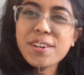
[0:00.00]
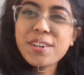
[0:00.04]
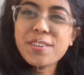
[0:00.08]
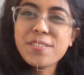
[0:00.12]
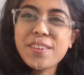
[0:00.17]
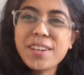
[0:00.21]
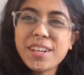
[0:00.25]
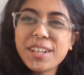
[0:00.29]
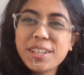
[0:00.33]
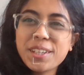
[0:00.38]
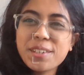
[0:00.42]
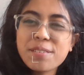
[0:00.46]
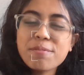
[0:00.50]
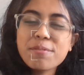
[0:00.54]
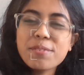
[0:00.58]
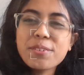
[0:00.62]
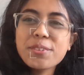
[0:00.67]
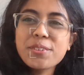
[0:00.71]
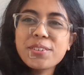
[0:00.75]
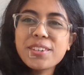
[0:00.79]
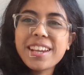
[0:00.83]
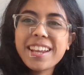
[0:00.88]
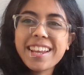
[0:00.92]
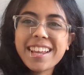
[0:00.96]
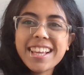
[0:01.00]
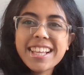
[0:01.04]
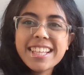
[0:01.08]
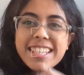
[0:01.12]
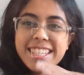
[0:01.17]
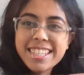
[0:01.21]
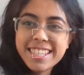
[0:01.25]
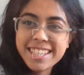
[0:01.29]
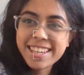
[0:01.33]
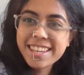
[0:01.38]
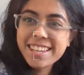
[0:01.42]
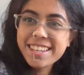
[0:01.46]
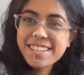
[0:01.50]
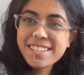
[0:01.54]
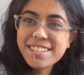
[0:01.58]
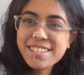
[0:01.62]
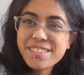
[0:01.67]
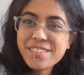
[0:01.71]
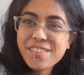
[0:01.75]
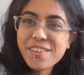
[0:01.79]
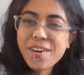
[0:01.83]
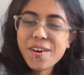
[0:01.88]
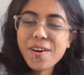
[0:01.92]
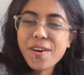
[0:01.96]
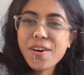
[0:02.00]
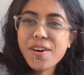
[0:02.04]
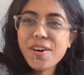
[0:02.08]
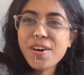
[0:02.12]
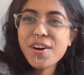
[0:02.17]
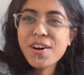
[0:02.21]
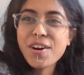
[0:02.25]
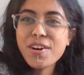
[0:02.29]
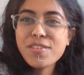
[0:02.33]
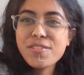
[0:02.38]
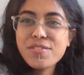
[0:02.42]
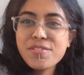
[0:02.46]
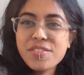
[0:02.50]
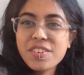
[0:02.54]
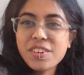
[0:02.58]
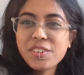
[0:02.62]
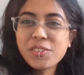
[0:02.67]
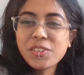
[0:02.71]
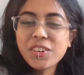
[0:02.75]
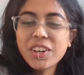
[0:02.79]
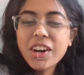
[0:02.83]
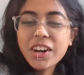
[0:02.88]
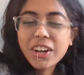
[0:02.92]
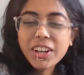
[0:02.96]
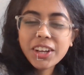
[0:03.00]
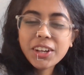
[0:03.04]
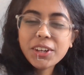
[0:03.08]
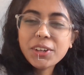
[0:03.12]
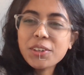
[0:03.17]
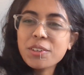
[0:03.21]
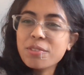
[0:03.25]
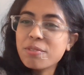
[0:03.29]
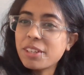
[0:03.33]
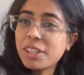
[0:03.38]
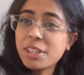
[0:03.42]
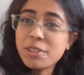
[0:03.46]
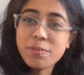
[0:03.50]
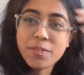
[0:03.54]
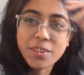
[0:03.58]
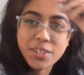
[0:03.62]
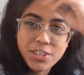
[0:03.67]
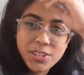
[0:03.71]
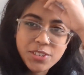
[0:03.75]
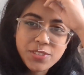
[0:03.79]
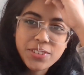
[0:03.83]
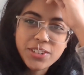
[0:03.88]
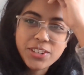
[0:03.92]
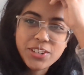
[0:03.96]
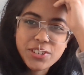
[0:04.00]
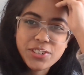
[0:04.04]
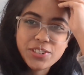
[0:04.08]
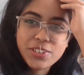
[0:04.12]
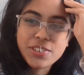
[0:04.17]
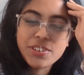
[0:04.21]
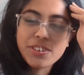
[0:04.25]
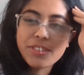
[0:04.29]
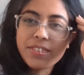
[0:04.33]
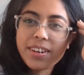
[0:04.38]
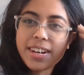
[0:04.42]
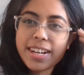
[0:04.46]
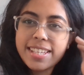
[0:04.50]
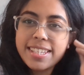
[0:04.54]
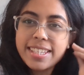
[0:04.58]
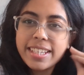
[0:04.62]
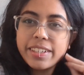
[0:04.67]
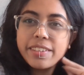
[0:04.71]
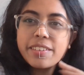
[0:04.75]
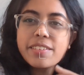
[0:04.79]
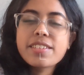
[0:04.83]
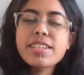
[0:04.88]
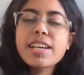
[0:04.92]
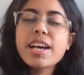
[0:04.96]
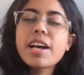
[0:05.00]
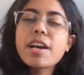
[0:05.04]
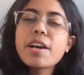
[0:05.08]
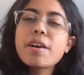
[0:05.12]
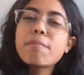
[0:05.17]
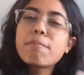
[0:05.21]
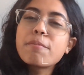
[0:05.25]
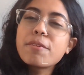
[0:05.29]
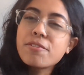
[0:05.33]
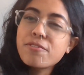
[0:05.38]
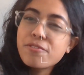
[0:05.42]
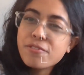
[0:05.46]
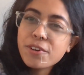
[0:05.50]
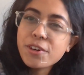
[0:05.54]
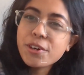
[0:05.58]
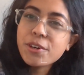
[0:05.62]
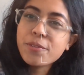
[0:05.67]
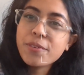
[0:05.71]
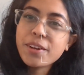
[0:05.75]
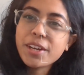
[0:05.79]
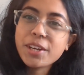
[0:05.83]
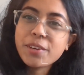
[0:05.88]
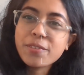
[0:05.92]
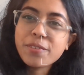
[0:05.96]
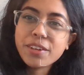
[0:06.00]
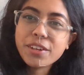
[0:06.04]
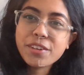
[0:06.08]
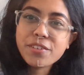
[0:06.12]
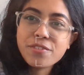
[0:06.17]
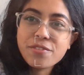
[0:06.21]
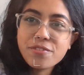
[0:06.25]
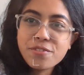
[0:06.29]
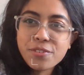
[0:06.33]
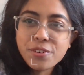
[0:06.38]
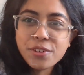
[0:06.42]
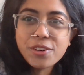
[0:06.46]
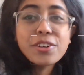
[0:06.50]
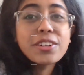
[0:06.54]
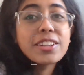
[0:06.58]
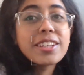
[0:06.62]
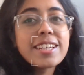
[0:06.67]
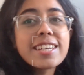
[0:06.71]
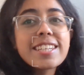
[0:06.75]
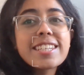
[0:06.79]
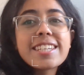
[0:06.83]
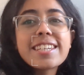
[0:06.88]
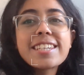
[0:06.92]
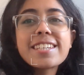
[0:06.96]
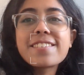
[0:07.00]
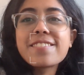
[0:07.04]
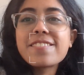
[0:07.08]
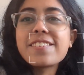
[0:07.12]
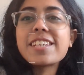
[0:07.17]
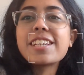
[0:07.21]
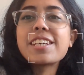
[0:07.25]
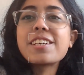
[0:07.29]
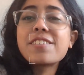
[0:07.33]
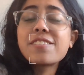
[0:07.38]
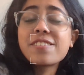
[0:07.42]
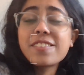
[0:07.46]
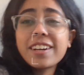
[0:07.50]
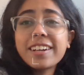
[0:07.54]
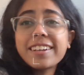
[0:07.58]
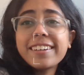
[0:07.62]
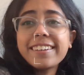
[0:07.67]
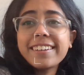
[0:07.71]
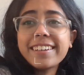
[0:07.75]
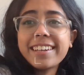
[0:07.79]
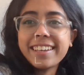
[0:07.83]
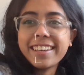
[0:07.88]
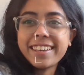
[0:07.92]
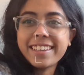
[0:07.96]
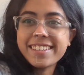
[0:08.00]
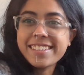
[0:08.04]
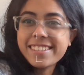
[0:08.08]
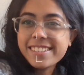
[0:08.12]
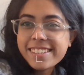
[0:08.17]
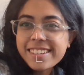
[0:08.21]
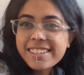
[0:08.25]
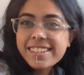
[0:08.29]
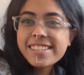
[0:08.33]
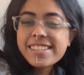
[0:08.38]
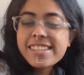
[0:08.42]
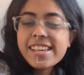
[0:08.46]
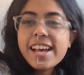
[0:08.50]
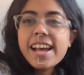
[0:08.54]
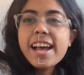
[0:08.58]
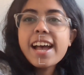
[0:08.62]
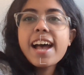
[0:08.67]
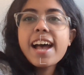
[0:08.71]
and welcome to day 6 of working to be the best version of ourselves before 2024. This is week 1, day 6,